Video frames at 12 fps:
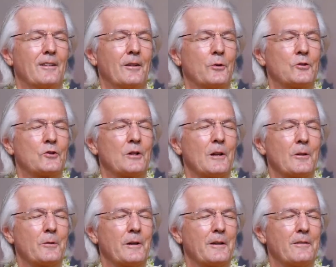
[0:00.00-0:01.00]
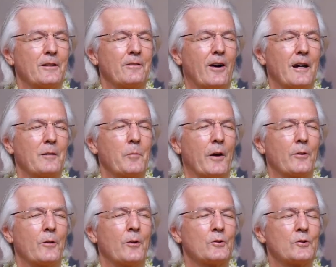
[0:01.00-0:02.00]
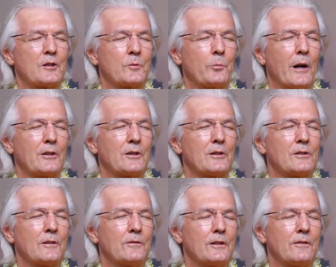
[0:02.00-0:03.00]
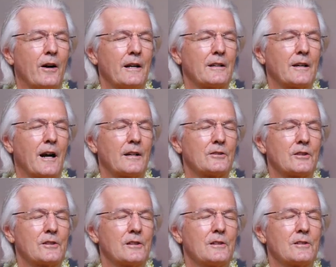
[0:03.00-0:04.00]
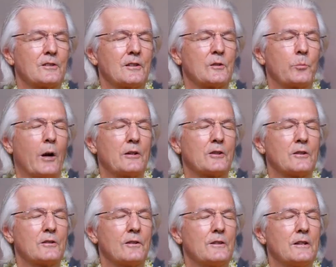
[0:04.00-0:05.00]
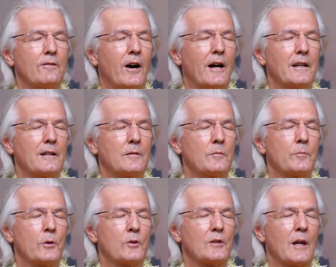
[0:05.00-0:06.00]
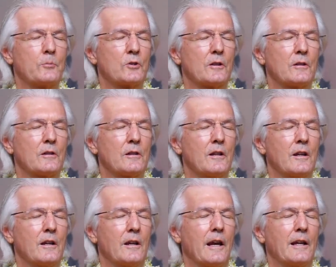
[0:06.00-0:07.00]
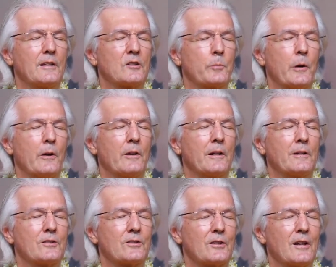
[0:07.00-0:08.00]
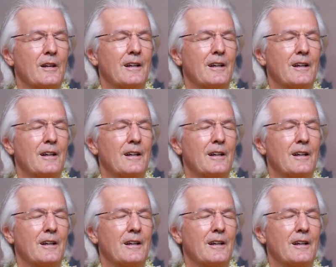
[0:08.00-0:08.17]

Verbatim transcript: those children of Divine Mother, those expressions of divine consciousness, expressions of divine perception and experience,